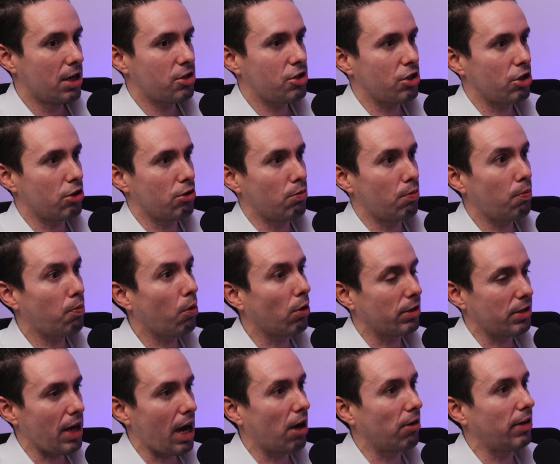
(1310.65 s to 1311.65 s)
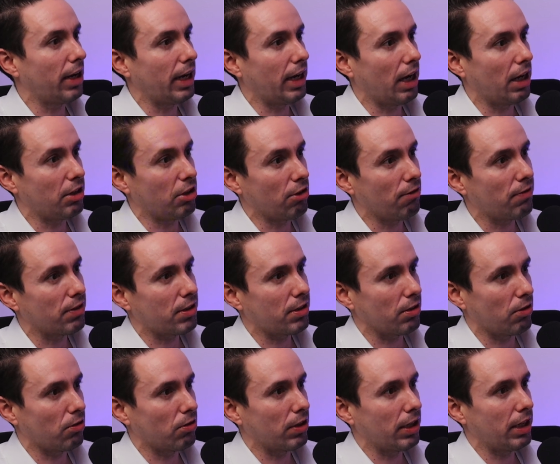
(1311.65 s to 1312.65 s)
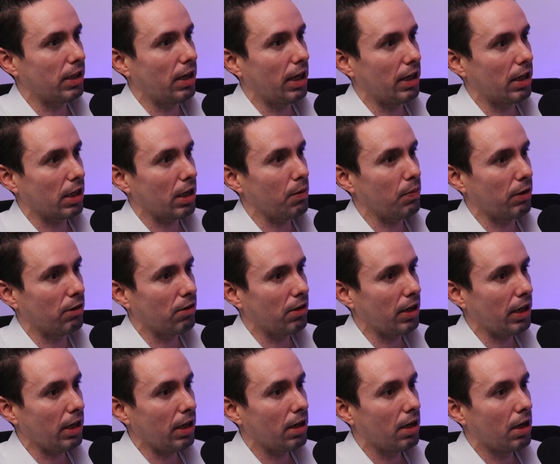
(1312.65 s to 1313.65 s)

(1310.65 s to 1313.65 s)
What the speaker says: to put down a new facility in a community,